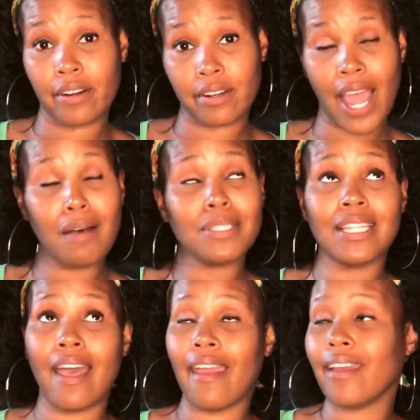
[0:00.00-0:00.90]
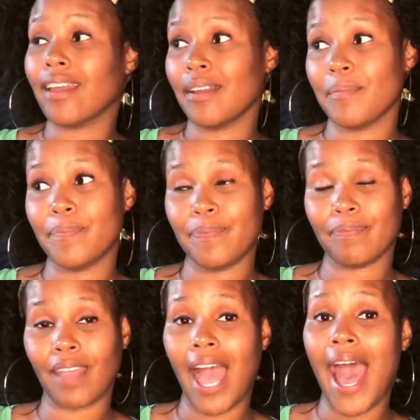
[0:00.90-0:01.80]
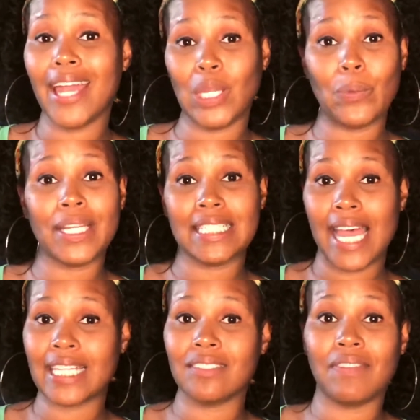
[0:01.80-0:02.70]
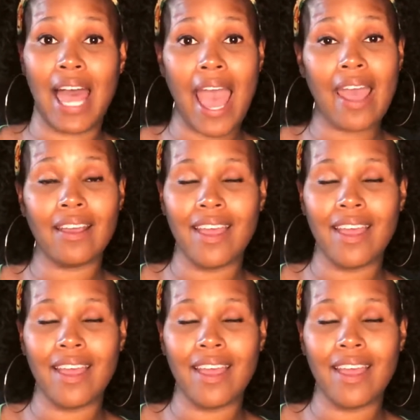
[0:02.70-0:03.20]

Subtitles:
I was like, I know what it's like to fly.